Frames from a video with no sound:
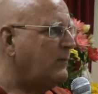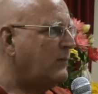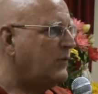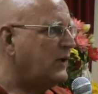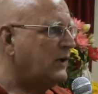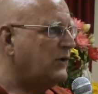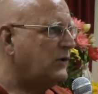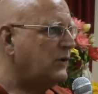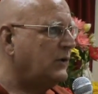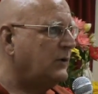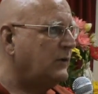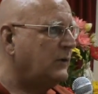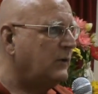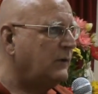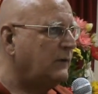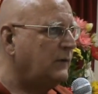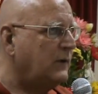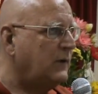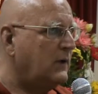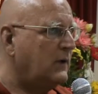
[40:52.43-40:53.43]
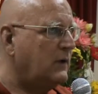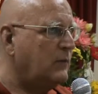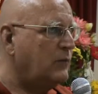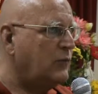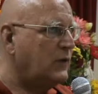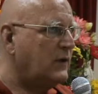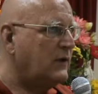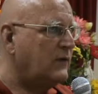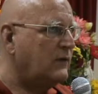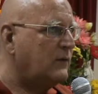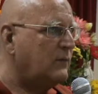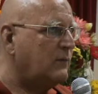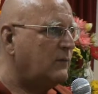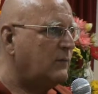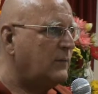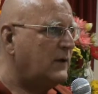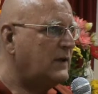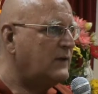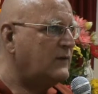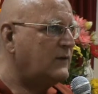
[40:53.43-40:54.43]
impression of the Buddhist
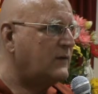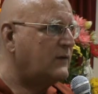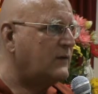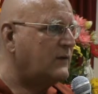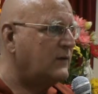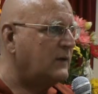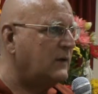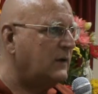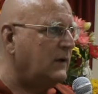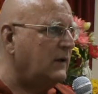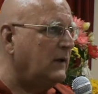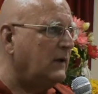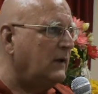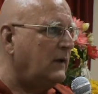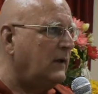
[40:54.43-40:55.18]
places.